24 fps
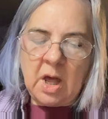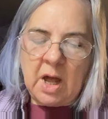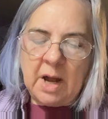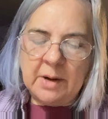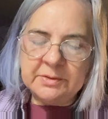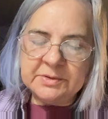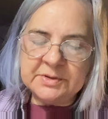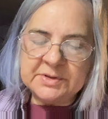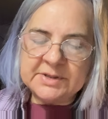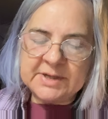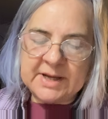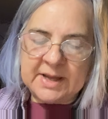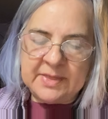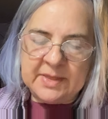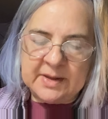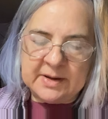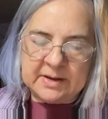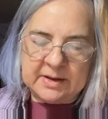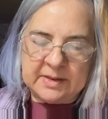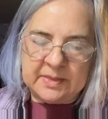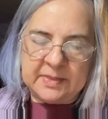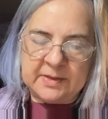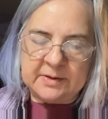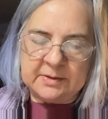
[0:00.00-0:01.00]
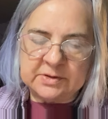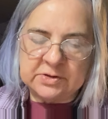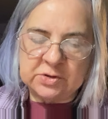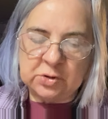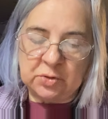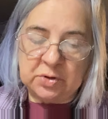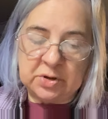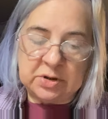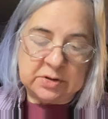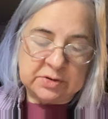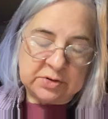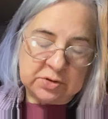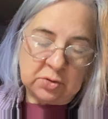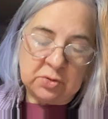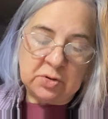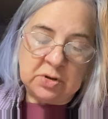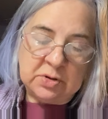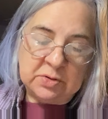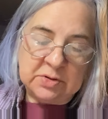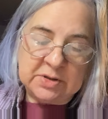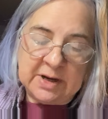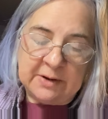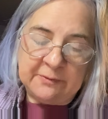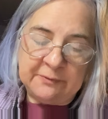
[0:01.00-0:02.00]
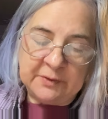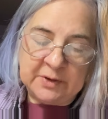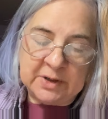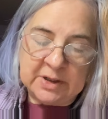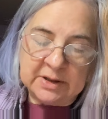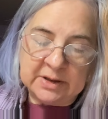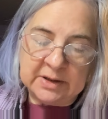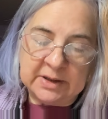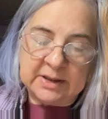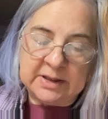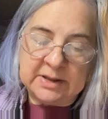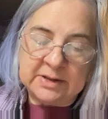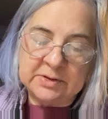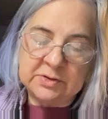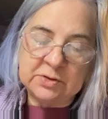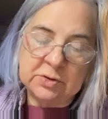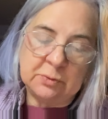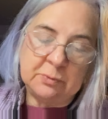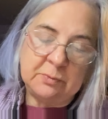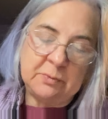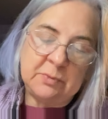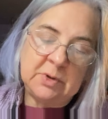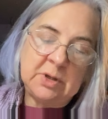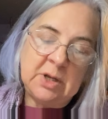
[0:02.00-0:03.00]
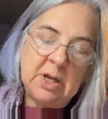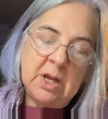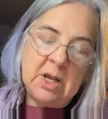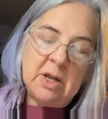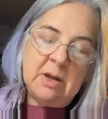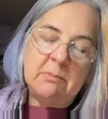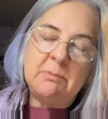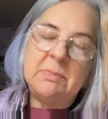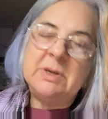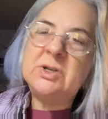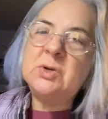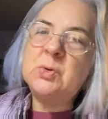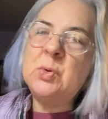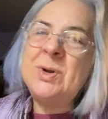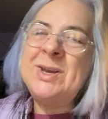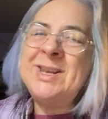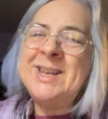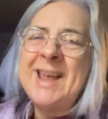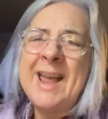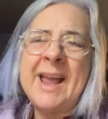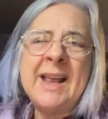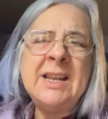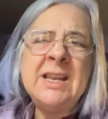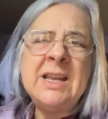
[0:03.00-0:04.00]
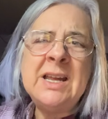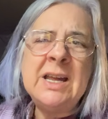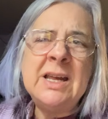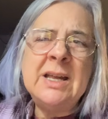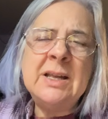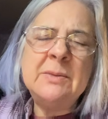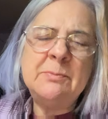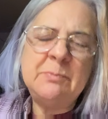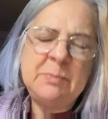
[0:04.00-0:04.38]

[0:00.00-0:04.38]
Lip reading: would say that so you definitely, so between $90